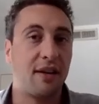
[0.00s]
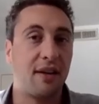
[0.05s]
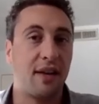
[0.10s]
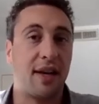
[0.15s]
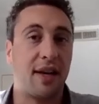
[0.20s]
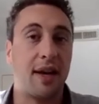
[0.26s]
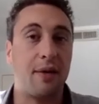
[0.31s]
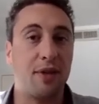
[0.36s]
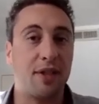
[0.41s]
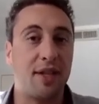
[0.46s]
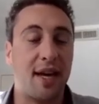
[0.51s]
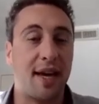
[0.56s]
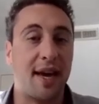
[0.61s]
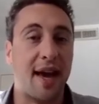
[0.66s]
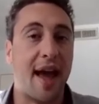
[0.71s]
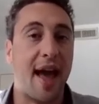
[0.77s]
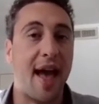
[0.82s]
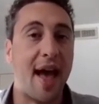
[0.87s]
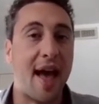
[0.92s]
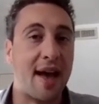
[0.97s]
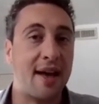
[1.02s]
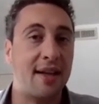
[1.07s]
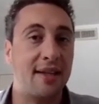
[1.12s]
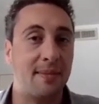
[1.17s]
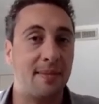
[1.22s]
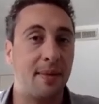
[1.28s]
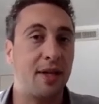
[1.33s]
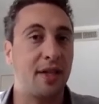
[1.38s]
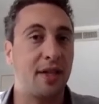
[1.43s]
Like it will take as
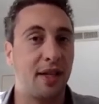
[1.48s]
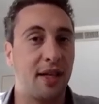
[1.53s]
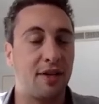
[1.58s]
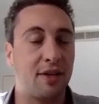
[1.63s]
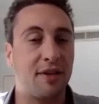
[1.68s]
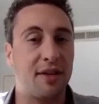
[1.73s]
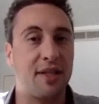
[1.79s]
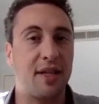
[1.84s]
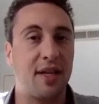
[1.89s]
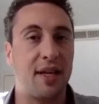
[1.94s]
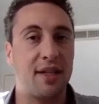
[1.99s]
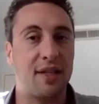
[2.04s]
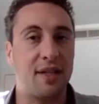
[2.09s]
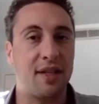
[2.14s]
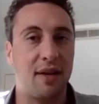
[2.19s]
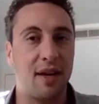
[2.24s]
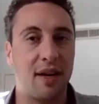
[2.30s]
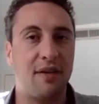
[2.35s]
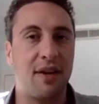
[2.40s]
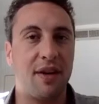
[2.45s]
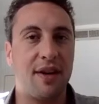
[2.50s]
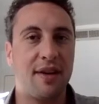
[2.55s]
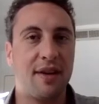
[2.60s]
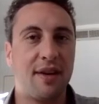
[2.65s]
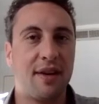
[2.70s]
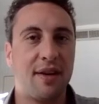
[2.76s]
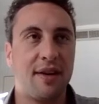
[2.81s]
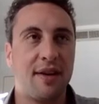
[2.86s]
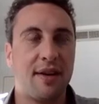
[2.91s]
much electricity as you give it,
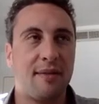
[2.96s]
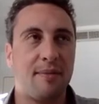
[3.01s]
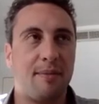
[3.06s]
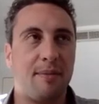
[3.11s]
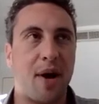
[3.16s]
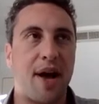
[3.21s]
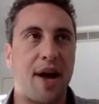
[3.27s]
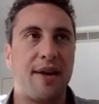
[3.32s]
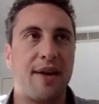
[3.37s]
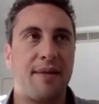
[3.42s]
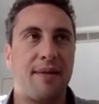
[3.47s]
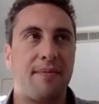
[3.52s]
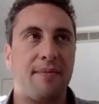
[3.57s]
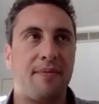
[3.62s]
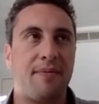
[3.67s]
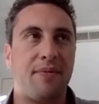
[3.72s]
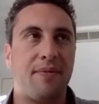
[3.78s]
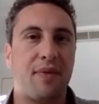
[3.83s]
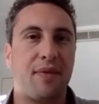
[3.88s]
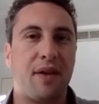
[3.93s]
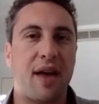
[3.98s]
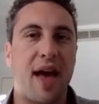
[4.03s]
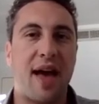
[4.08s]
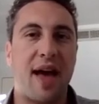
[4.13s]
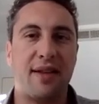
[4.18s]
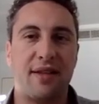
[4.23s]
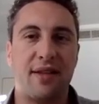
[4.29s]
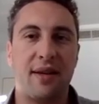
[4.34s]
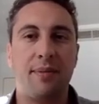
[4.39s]
but
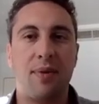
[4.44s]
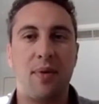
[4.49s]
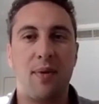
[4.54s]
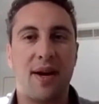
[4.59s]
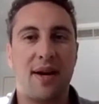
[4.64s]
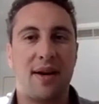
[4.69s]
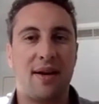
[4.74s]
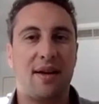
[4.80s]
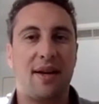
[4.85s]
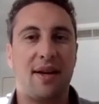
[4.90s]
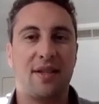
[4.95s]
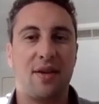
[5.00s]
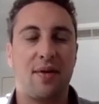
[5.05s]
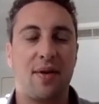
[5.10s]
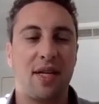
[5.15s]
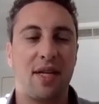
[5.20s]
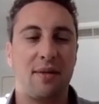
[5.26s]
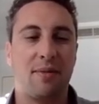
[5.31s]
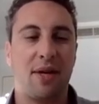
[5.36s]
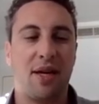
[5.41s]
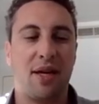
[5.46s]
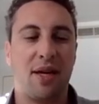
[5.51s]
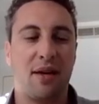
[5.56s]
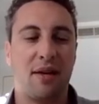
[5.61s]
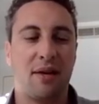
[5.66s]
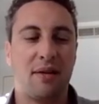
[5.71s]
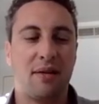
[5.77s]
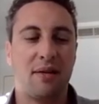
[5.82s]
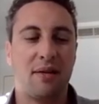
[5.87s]
at some point it's going to
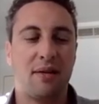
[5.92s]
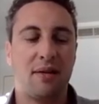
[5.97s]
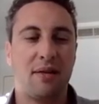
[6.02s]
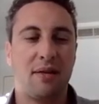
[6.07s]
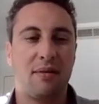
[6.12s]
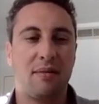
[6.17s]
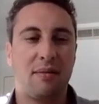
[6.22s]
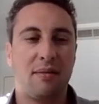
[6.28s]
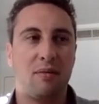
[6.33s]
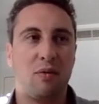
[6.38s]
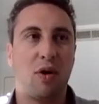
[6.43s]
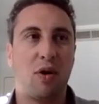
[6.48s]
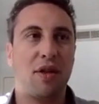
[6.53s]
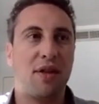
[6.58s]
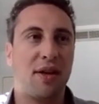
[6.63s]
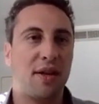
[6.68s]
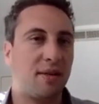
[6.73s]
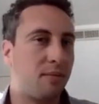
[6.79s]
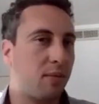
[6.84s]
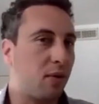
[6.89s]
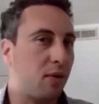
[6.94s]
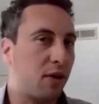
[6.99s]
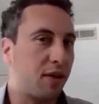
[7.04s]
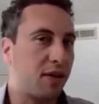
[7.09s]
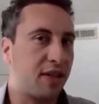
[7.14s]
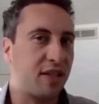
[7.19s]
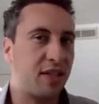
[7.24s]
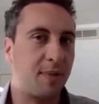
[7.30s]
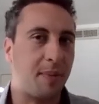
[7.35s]
be worth it more
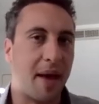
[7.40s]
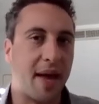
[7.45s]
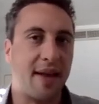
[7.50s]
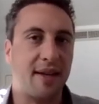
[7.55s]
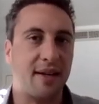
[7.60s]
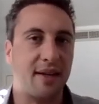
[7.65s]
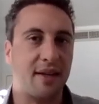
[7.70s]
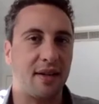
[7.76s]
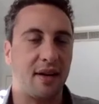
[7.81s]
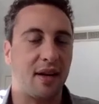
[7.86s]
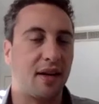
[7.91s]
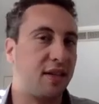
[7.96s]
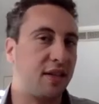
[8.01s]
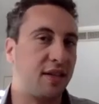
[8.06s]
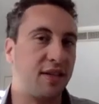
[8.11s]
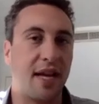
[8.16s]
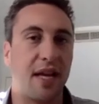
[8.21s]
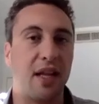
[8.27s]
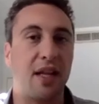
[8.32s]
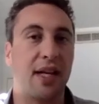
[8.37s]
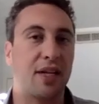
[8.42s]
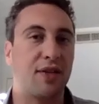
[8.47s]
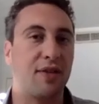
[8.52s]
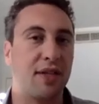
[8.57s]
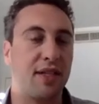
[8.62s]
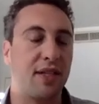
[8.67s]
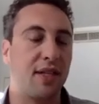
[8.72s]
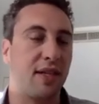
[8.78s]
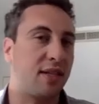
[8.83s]
to spend or uh, to sell
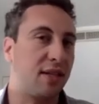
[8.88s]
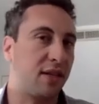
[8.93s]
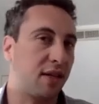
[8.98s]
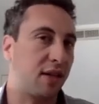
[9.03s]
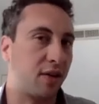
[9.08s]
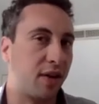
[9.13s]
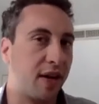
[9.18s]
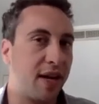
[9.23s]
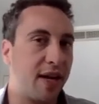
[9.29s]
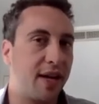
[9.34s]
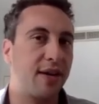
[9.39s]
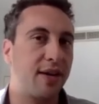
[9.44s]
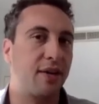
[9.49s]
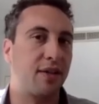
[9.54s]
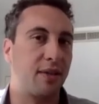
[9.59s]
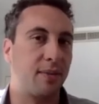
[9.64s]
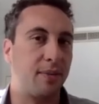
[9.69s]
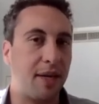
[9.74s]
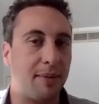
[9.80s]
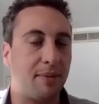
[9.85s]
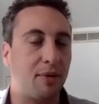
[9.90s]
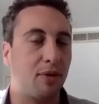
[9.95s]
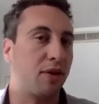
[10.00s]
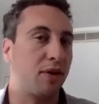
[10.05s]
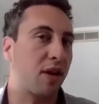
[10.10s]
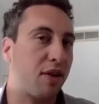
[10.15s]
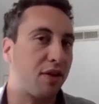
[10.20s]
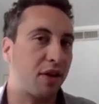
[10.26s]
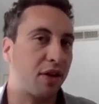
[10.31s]
electricity to the grid or to people or
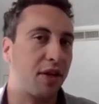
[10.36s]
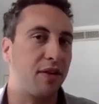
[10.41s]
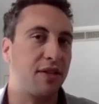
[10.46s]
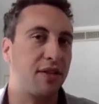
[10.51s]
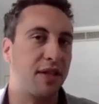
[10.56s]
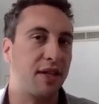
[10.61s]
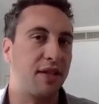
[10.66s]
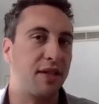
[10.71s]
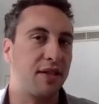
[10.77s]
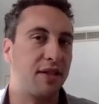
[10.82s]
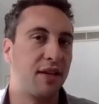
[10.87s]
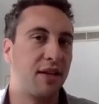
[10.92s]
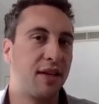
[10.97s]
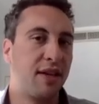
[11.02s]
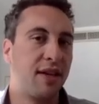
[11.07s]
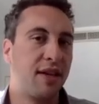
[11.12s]
to other uses